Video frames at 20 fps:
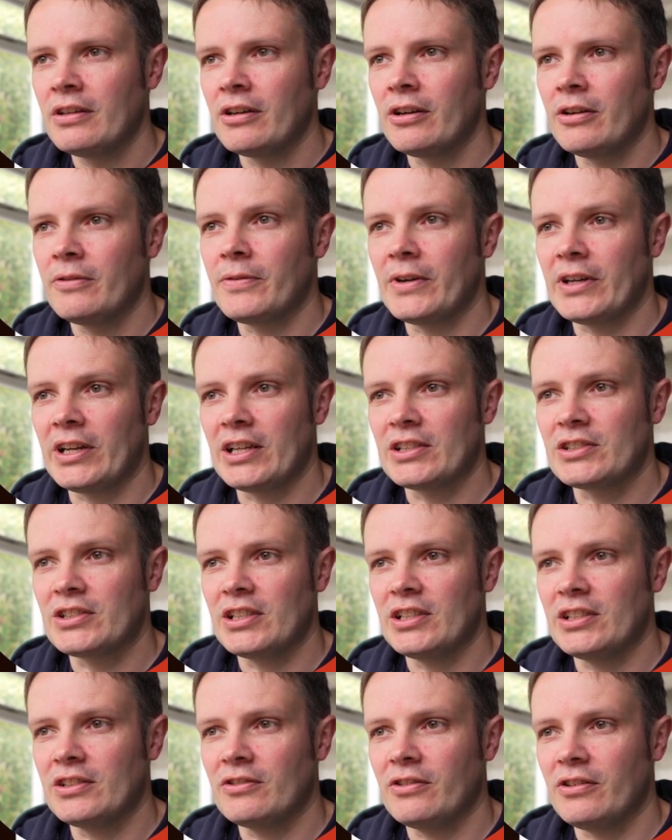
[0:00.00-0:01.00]
in fact,
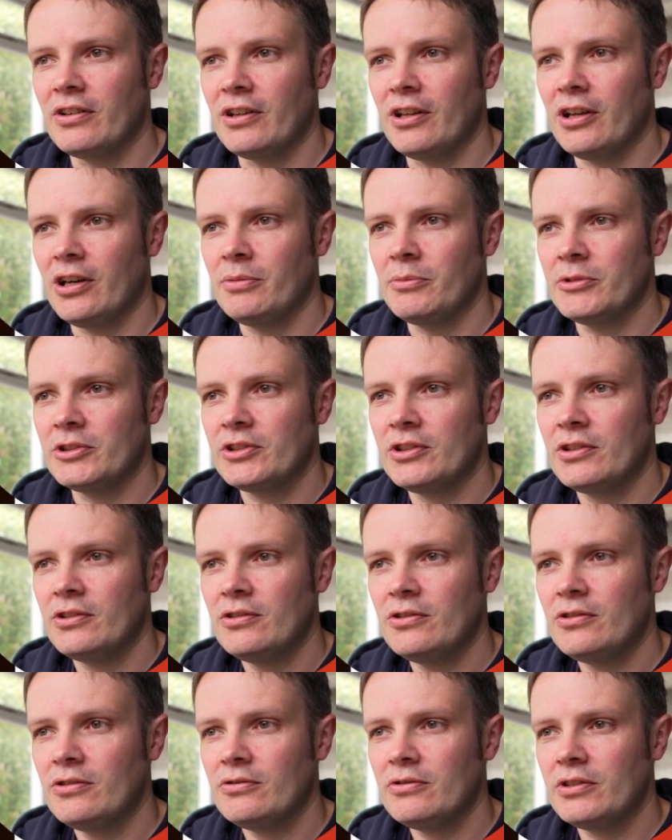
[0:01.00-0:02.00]
actually not a Llama
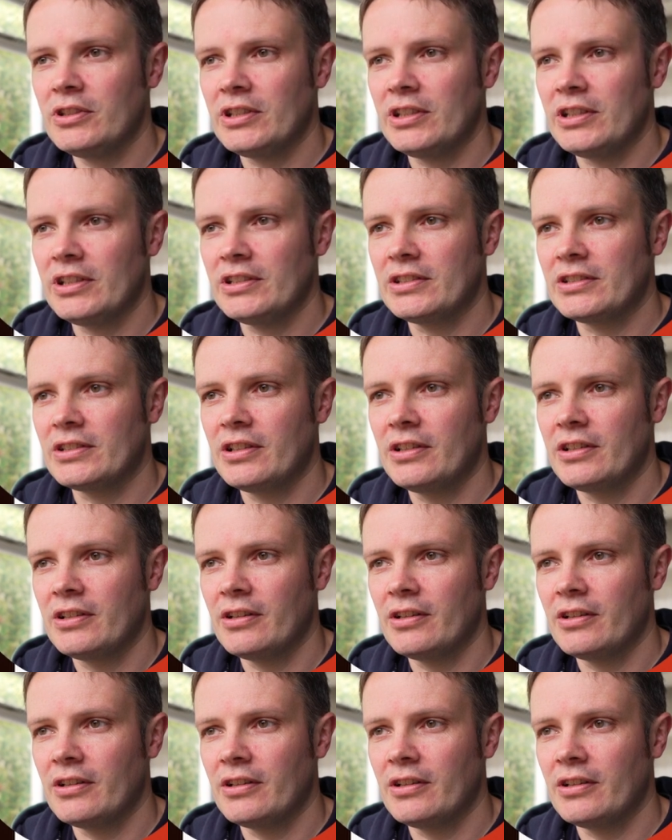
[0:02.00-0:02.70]
2, it is